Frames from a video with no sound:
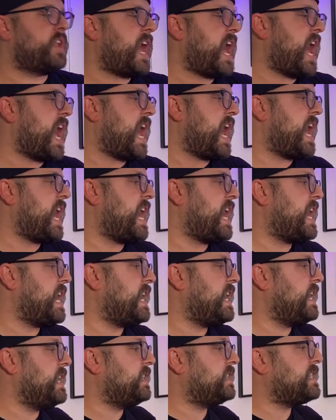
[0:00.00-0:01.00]

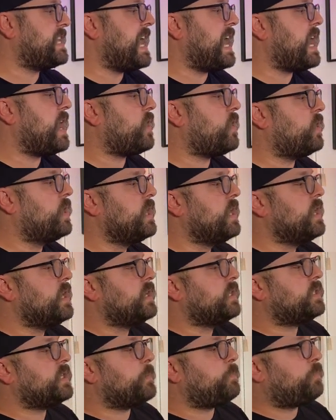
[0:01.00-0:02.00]
Nice! Now,
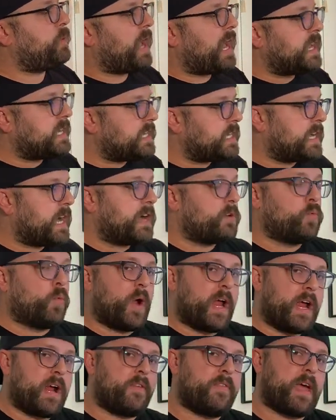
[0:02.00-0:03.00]
depending on
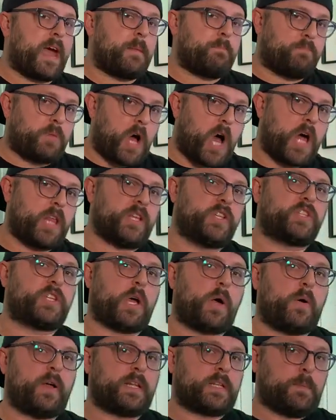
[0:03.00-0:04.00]
where that ball is
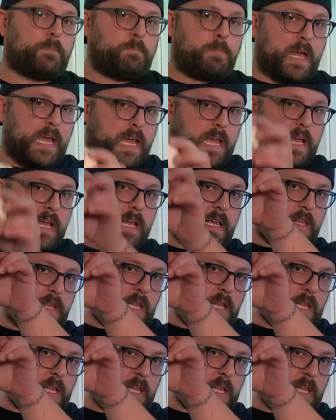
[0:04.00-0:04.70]
going to be,